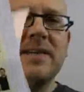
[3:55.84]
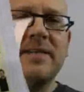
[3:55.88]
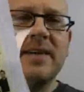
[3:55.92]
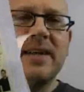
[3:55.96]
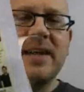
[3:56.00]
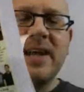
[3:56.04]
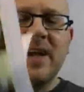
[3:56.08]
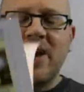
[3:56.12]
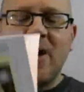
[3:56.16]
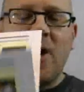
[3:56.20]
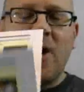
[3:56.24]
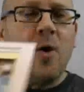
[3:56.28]
of
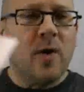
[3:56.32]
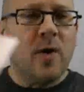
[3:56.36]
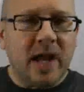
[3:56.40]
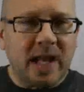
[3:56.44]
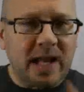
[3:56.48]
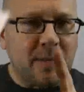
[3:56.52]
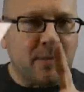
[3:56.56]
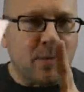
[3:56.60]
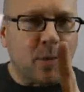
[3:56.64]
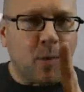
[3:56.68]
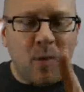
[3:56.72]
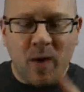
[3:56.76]
it.
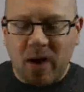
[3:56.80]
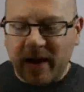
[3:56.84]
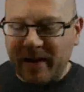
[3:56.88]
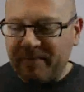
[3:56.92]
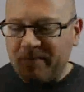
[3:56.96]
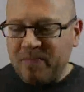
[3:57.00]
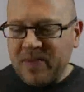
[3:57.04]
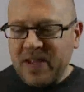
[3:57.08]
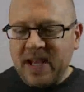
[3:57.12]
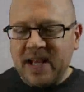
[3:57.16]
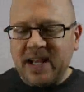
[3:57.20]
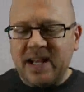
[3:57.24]
Okay, number
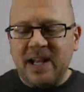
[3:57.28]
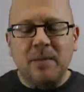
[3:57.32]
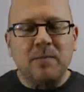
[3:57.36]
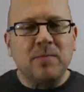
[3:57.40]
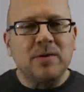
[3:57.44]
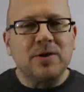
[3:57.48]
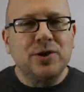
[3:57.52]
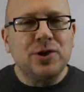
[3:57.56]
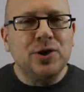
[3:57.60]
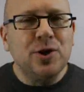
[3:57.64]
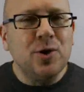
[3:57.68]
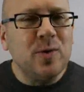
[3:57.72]
one.
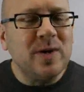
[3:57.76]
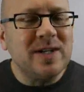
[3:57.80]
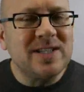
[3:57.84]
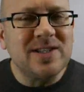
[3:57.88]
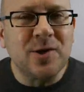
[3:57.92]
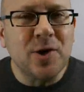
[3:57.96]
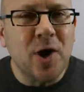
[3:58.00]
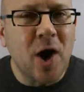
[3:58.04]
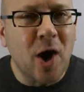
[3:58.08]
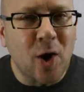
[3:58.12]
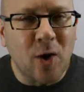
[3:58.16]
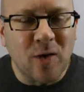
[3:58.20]
Number two is
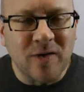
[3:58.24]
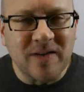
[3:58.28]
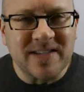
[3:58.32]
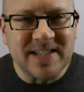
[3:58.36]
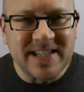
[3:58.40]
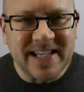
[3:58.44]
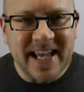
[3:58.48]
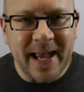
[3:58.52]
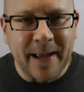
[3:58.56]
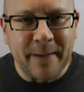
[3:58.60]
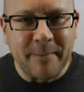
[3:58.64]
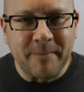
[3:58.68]
they're not all the
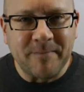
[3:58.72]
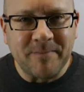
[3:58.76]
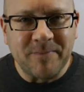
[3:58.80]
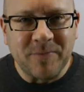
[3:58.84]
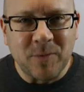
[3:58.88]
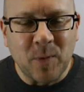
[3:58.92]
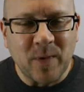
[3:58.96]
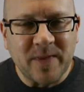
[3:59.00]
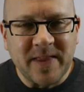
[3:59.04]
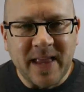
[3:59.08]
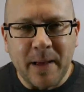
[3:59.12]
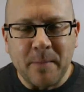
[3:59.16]
same.
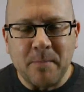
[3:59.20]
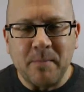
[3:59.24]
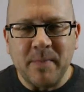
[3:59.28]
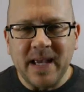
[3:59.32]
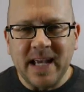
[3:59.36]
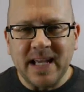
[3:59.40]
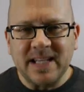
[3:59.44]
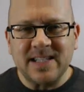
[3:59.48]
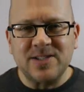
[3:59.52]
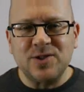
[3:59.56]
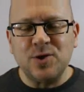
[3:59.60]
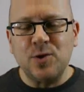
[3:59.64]
What that
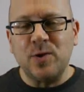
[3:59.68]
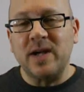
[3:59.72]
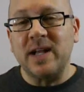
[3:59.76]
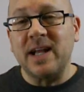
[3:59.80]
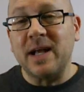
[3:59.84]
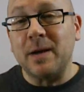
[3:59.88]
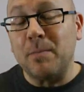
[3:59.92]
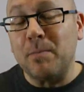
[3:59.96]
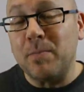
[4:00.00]
means is you can